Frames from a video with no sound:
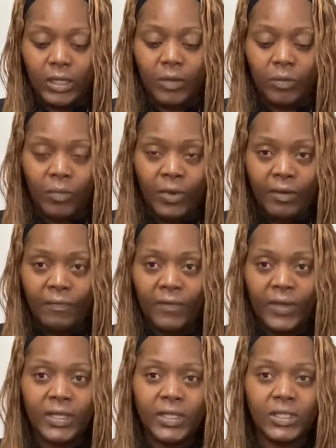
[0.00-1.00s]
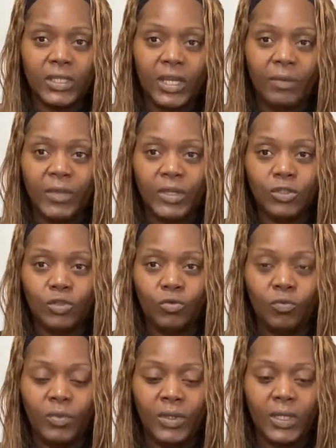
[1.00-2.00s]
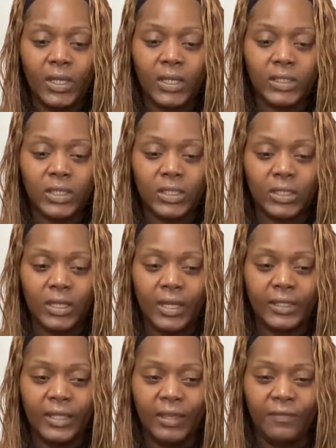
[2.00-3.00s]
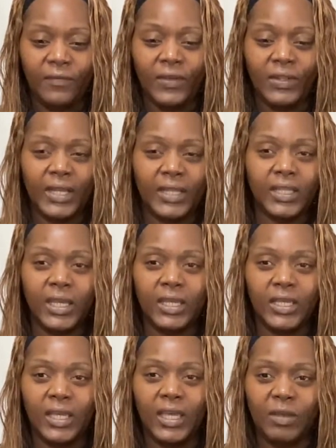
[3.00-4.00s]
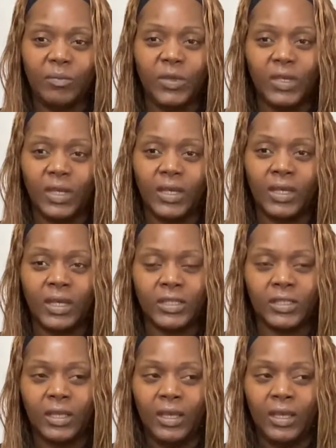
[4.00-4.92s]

motherfuckers come at you because it's like they feel like they can because